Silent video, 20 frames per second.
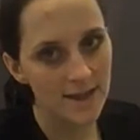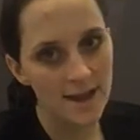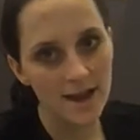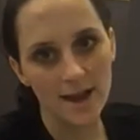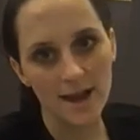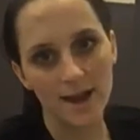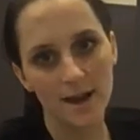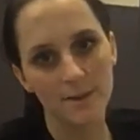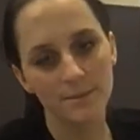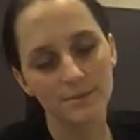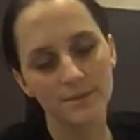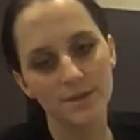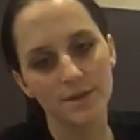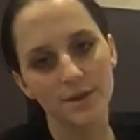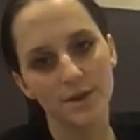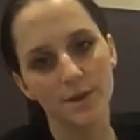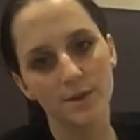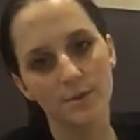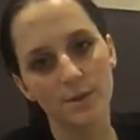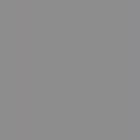Um,
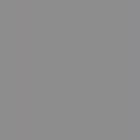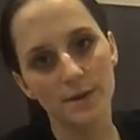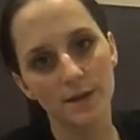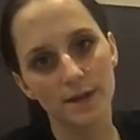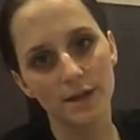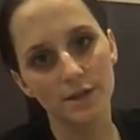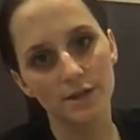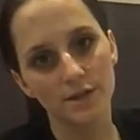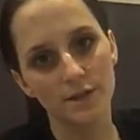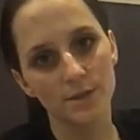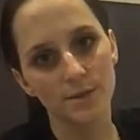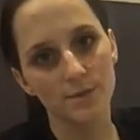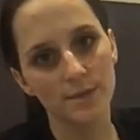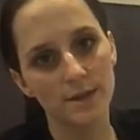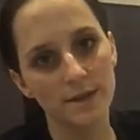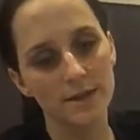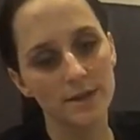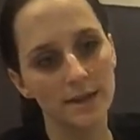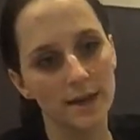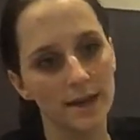so what we're gonna do
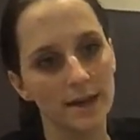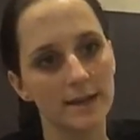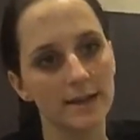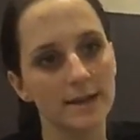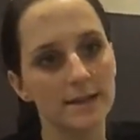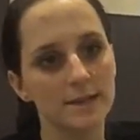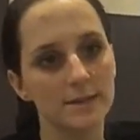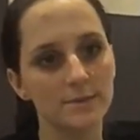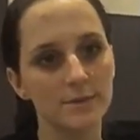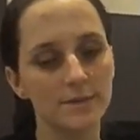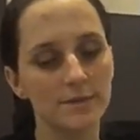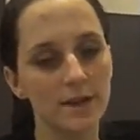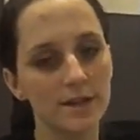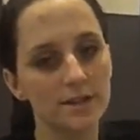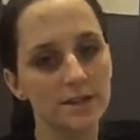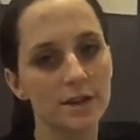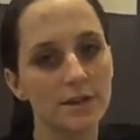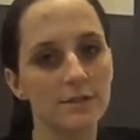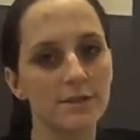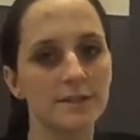with that is we've
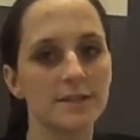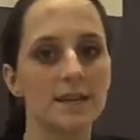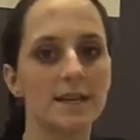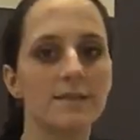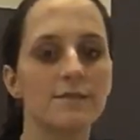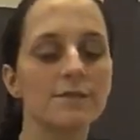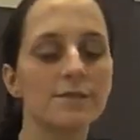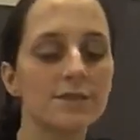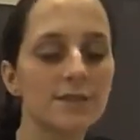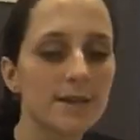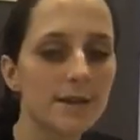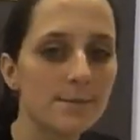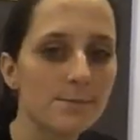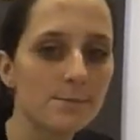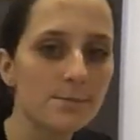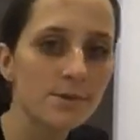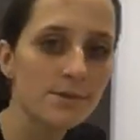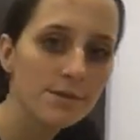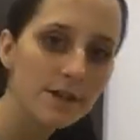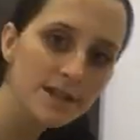actually received some
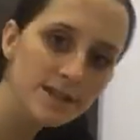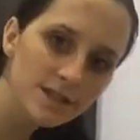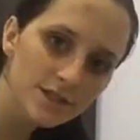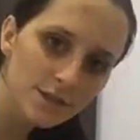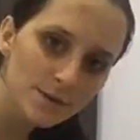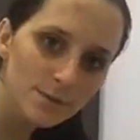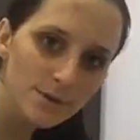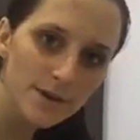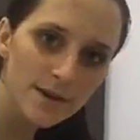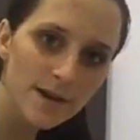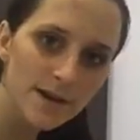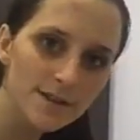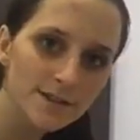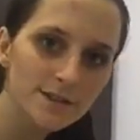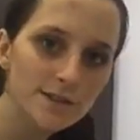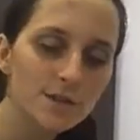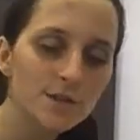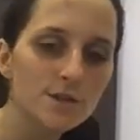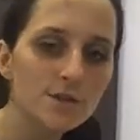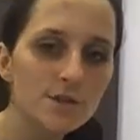professional products
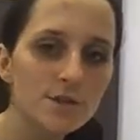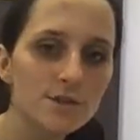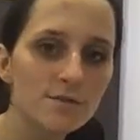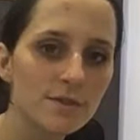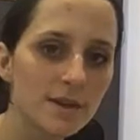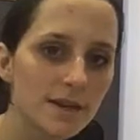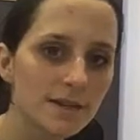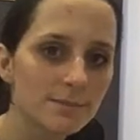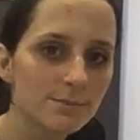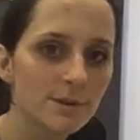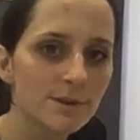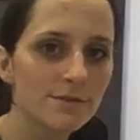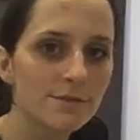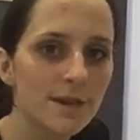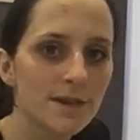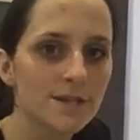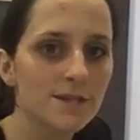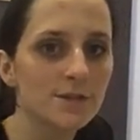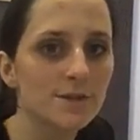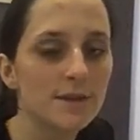to do the raspberry
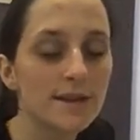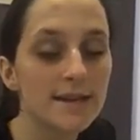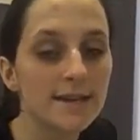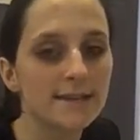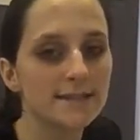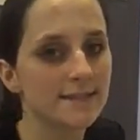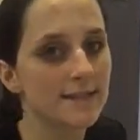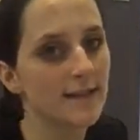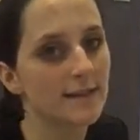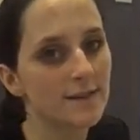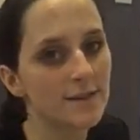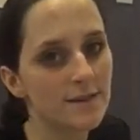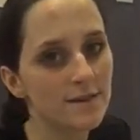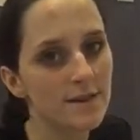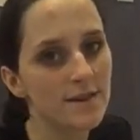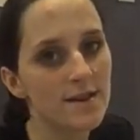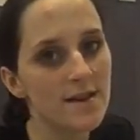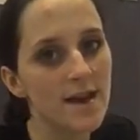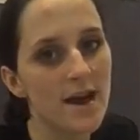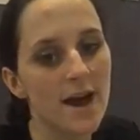facial in salon.
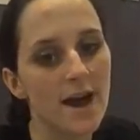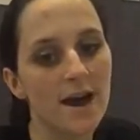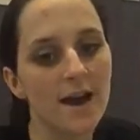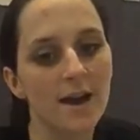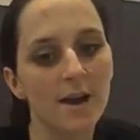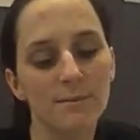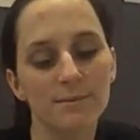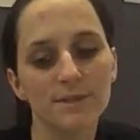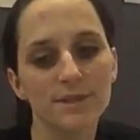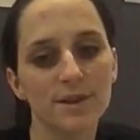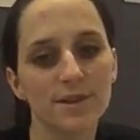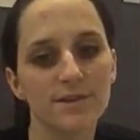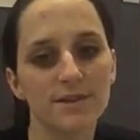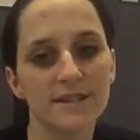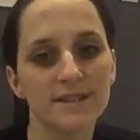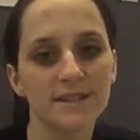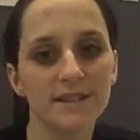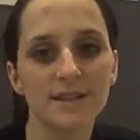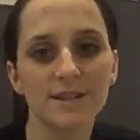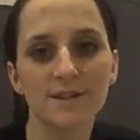Um, so
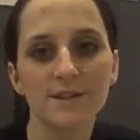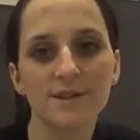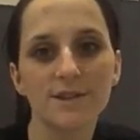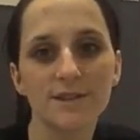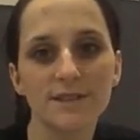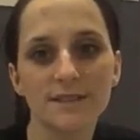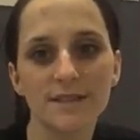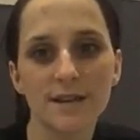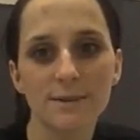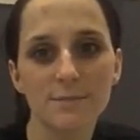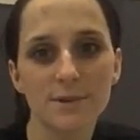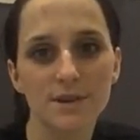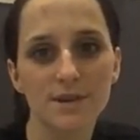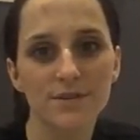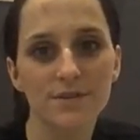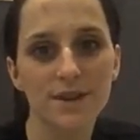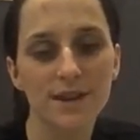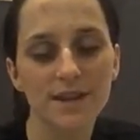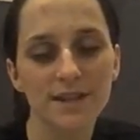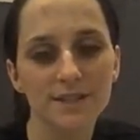this includes a bit of
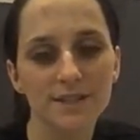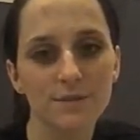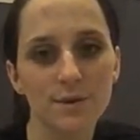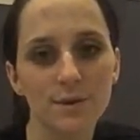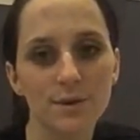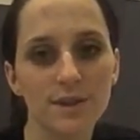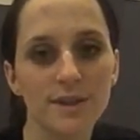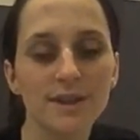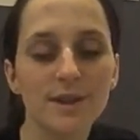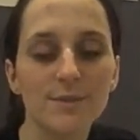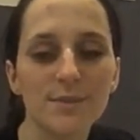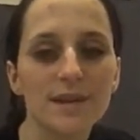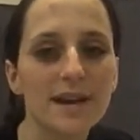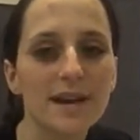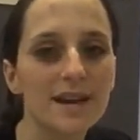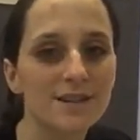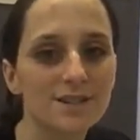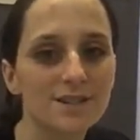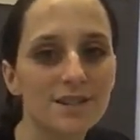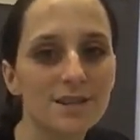an exfoliant that we
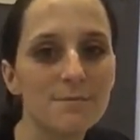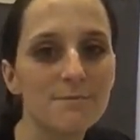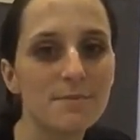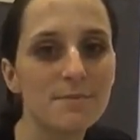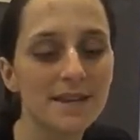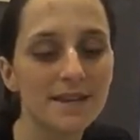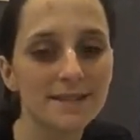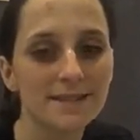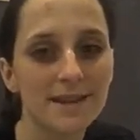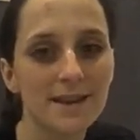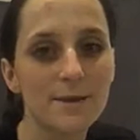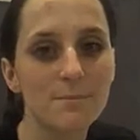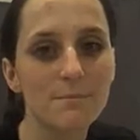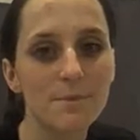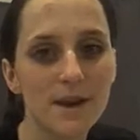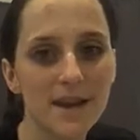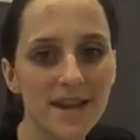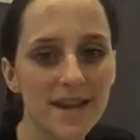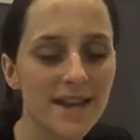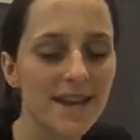actually mix up
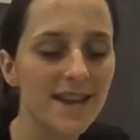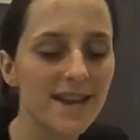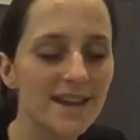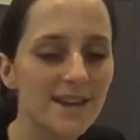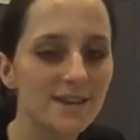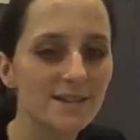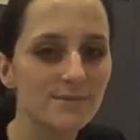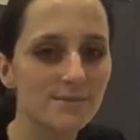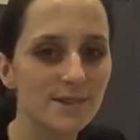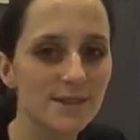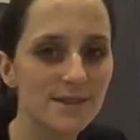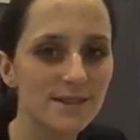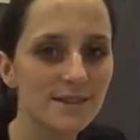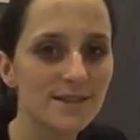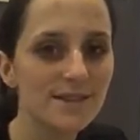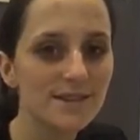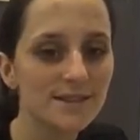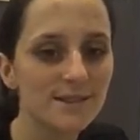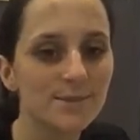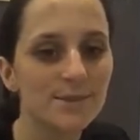by hand with
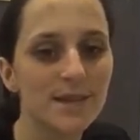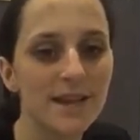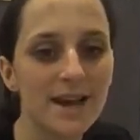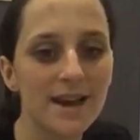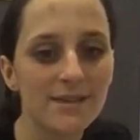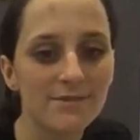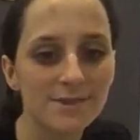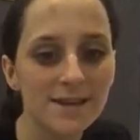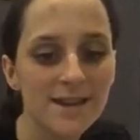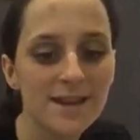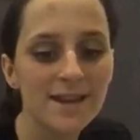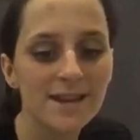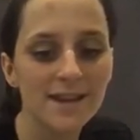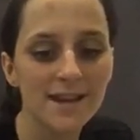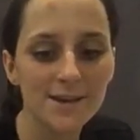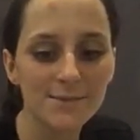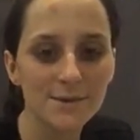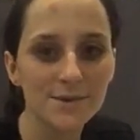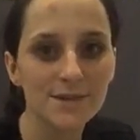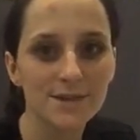you. So we have a
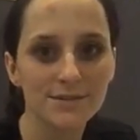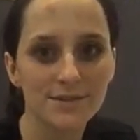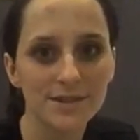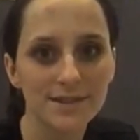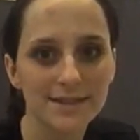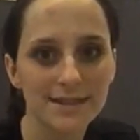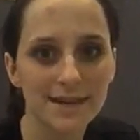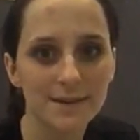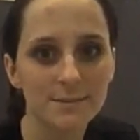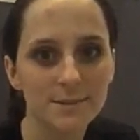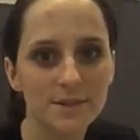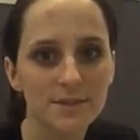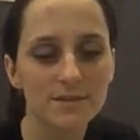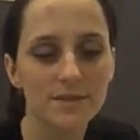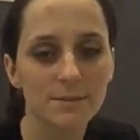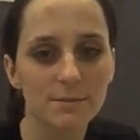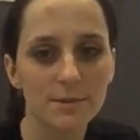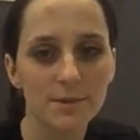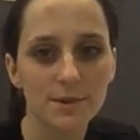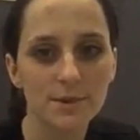couple of different tubs of the
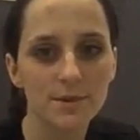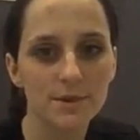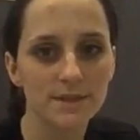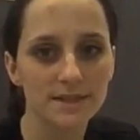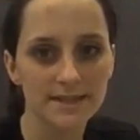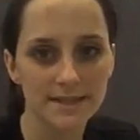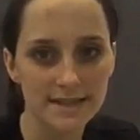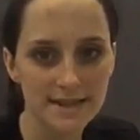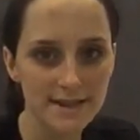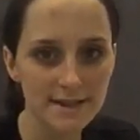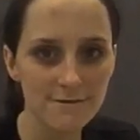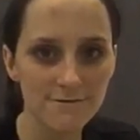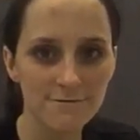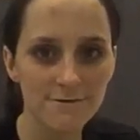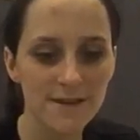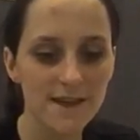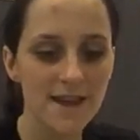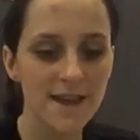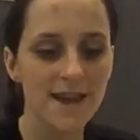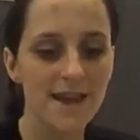pure stuff.
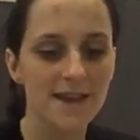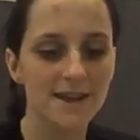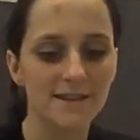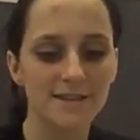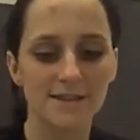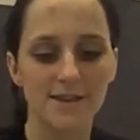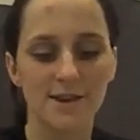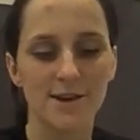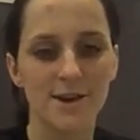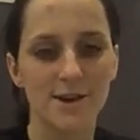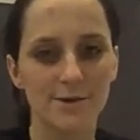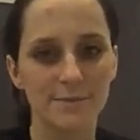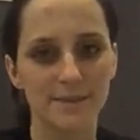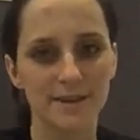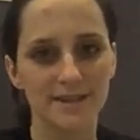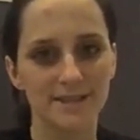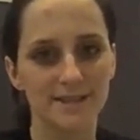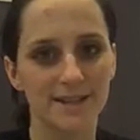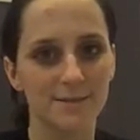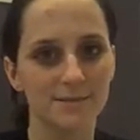And so I'll
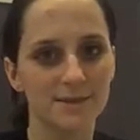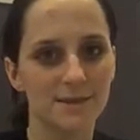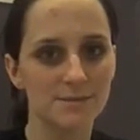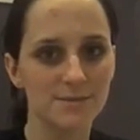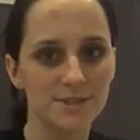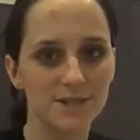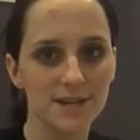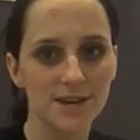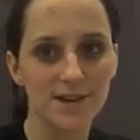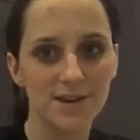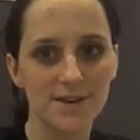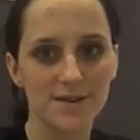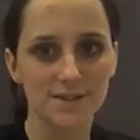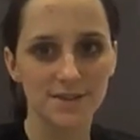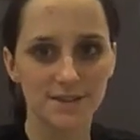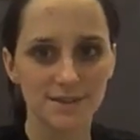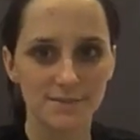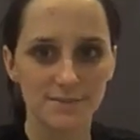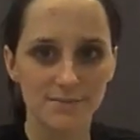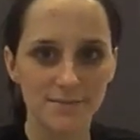mix up some gel and
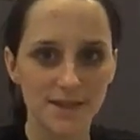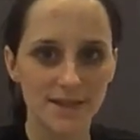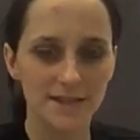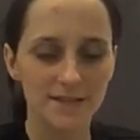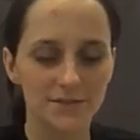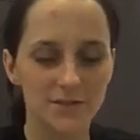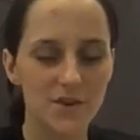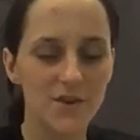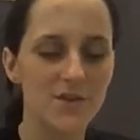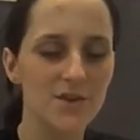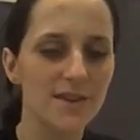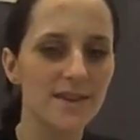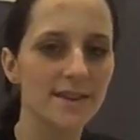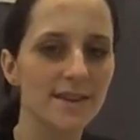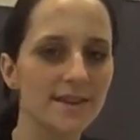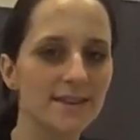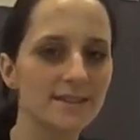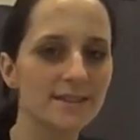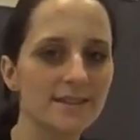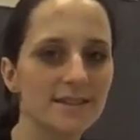some
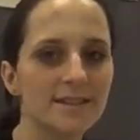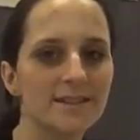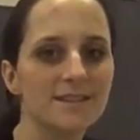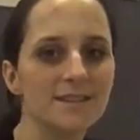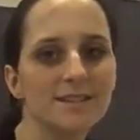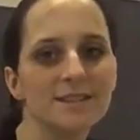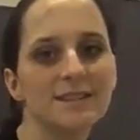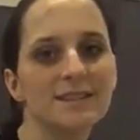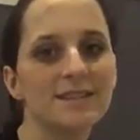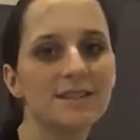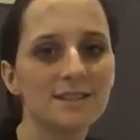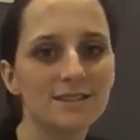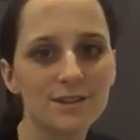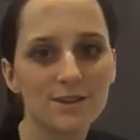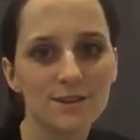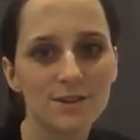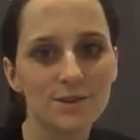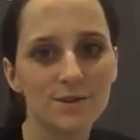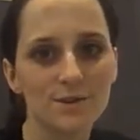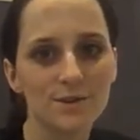exfoliant and just
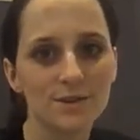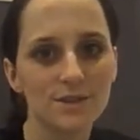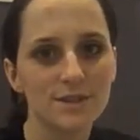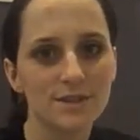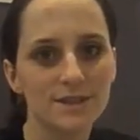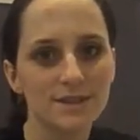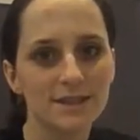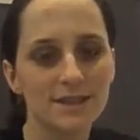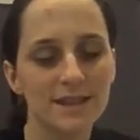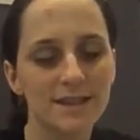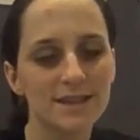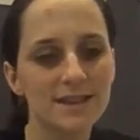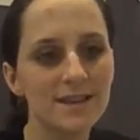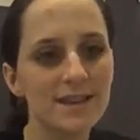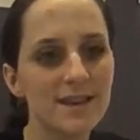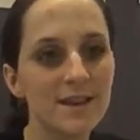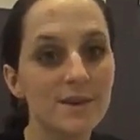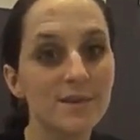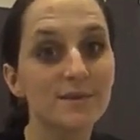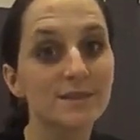suit it all to your skin in,
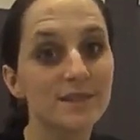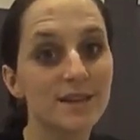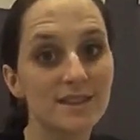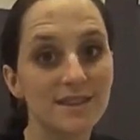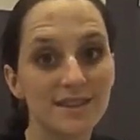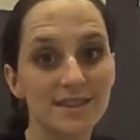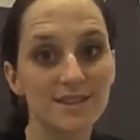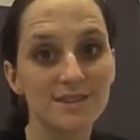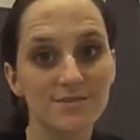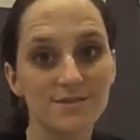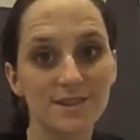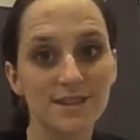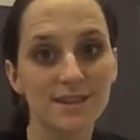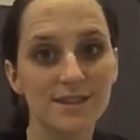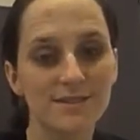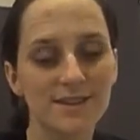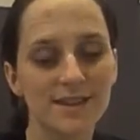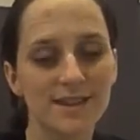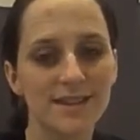which I think is really, really